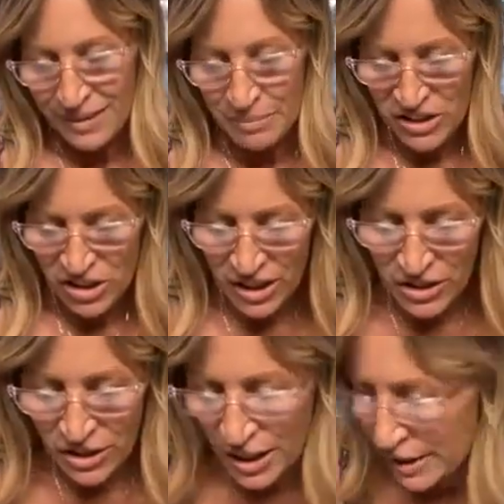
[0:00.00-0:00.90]
I mean, should
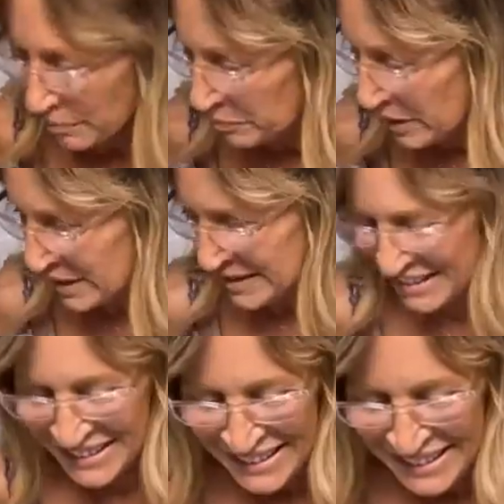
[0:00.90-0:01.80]
I try?
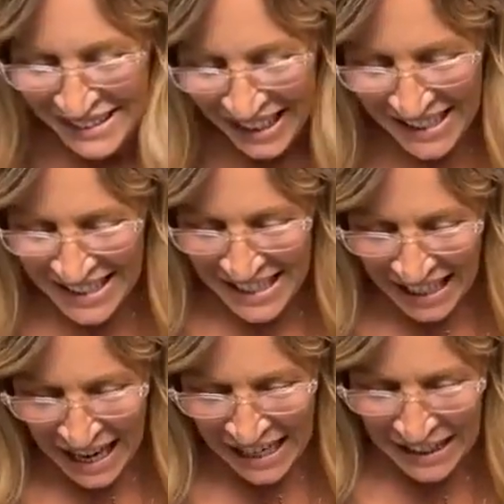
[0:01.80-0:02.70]
I just
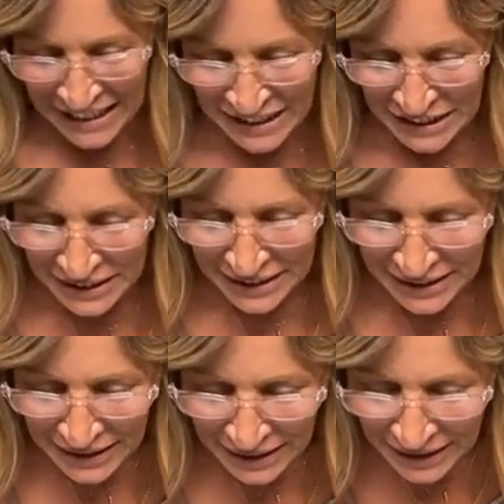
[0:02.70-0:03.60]
suck at it.
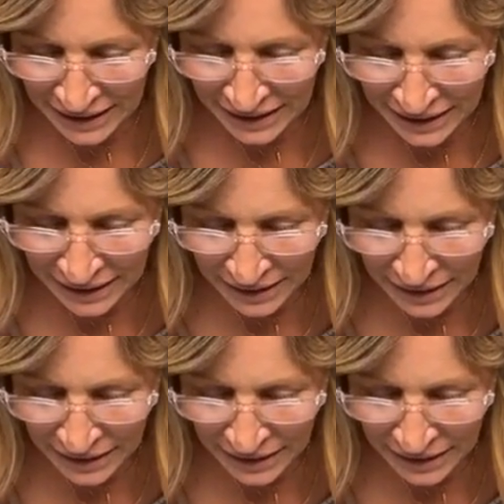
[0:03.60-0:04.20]
I